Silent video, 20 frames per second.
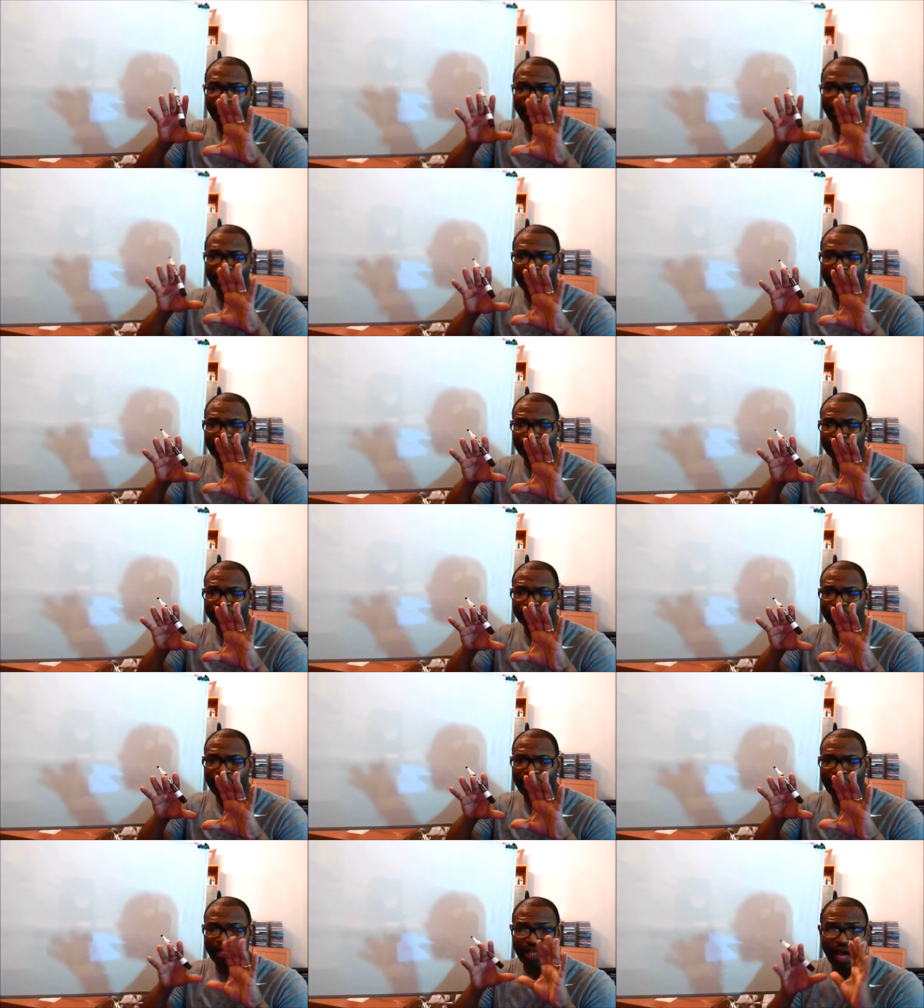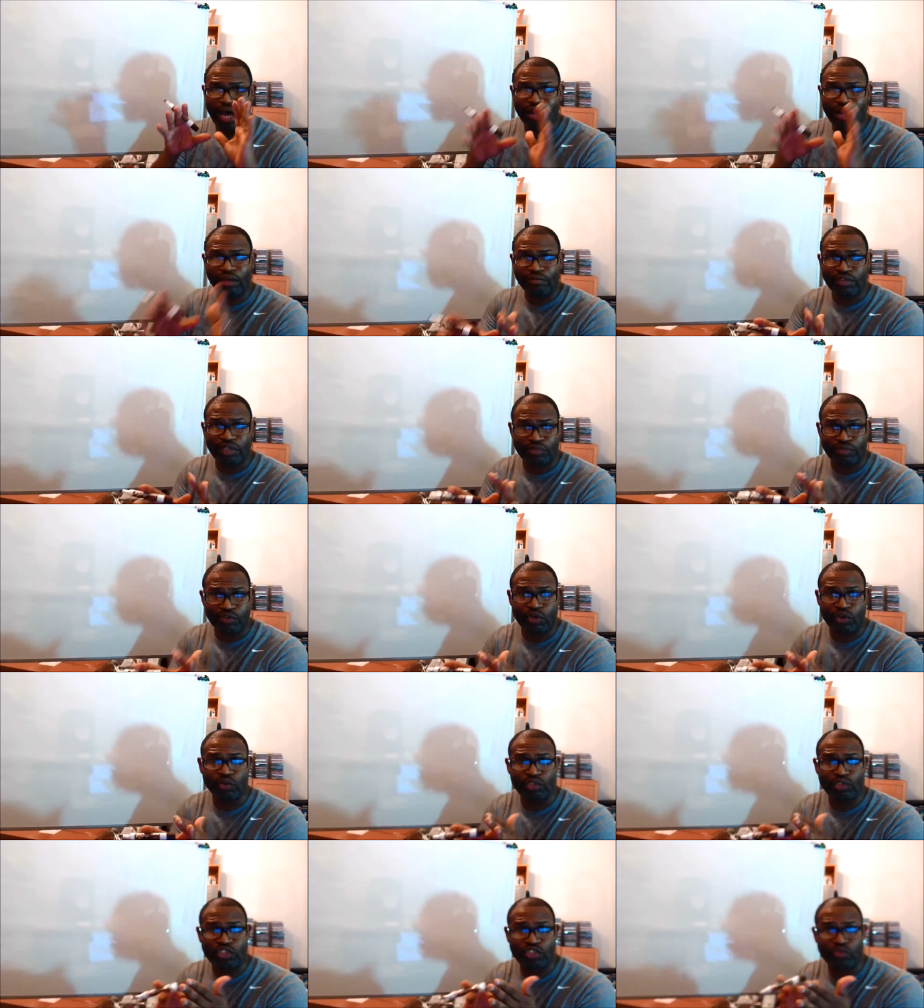a lot of
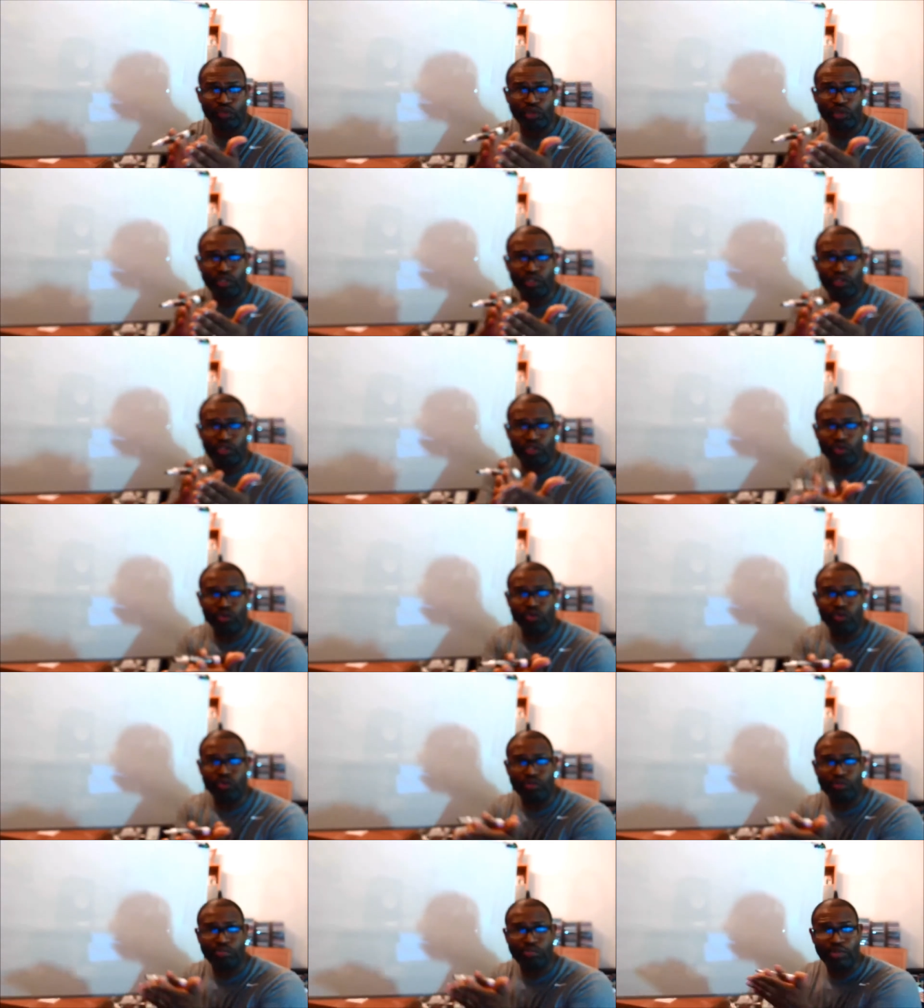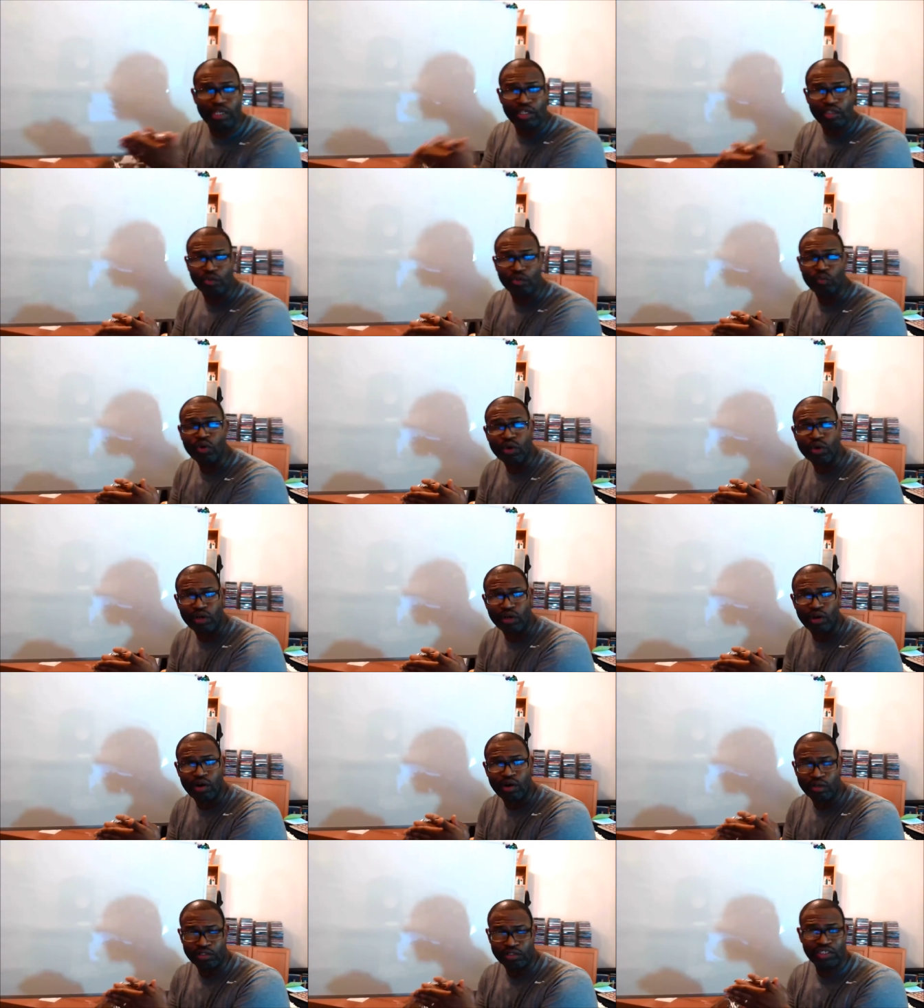difficulties with students submitting the work
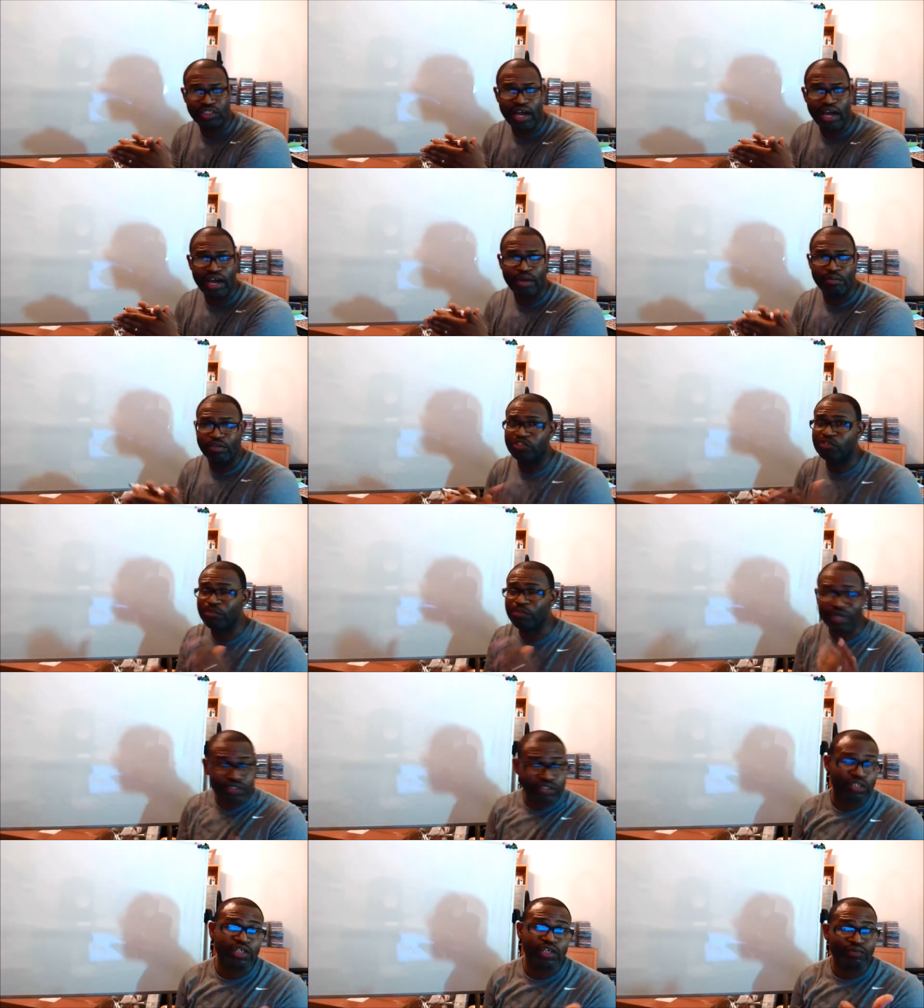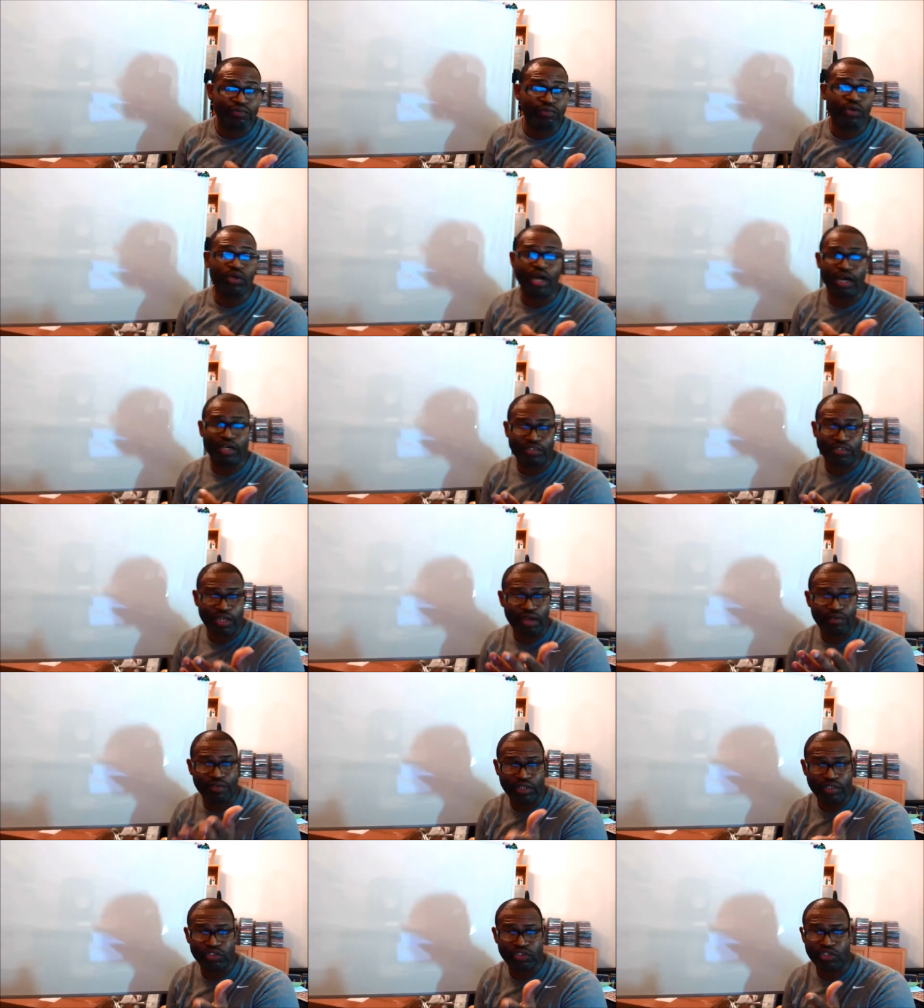on time, especially if you guys have
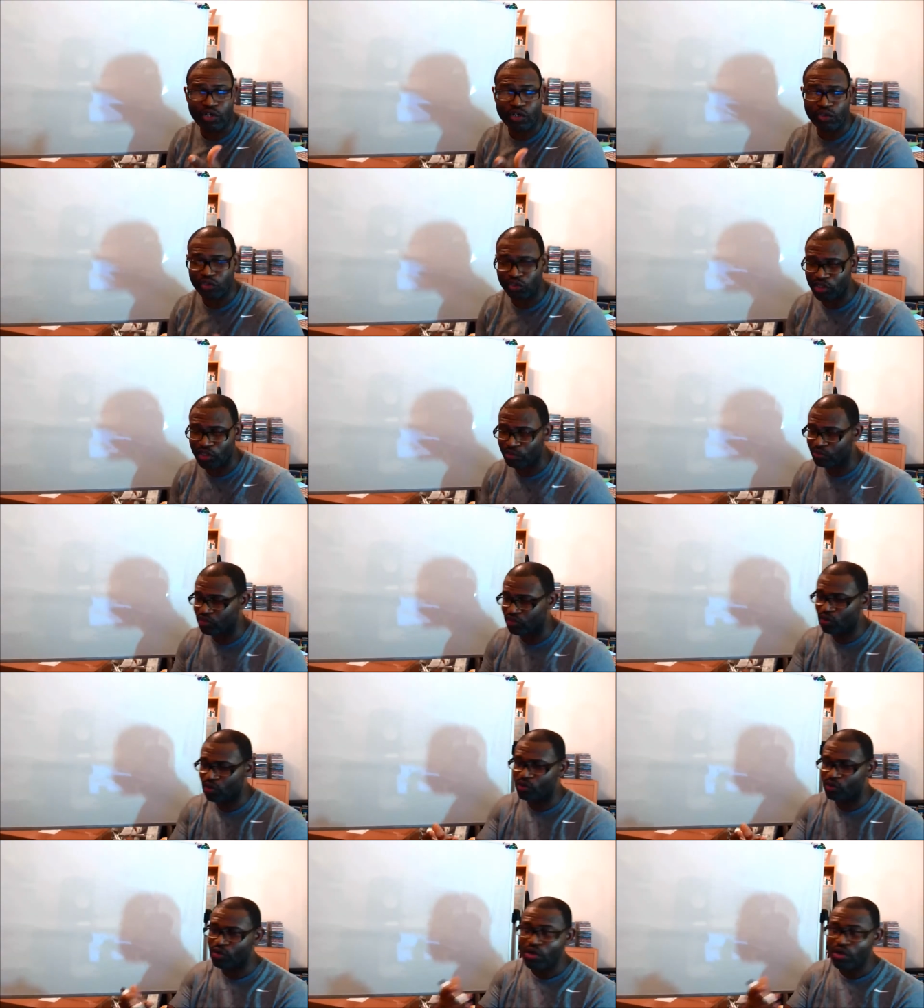internships. So